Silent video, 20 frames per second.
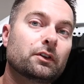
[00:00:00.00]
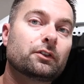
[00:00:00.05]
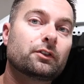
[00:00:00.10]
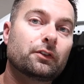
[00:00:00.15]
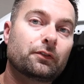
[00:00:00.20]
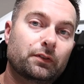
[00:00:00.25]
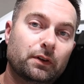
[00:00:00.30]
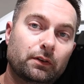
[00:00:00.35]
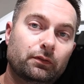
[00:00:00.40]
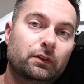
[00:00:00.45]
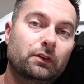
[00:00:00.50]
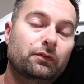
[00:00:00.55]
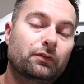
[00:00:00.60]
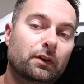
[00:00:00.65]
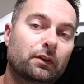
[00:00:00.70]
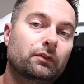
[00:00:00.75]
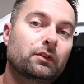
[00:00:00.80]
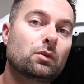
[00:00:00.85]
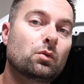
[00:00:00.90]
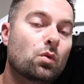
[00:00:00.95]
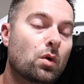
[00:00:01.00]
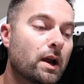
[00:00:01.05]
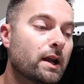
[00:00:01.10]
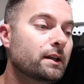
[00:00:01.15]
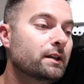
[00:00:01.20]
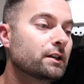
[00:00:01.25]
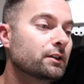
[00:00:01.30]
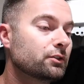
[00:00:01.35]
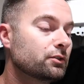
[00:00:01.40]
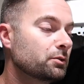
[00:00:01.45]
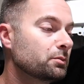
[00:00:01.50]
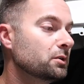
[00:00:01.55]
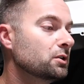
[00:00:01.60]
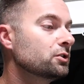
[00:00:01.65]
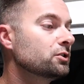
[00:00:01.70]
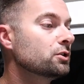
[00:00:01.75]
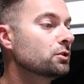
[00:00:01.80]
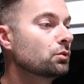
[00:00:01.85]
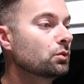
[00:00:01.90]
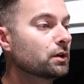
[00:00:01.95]
us the 50-50 weight
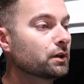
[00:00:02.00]
distribution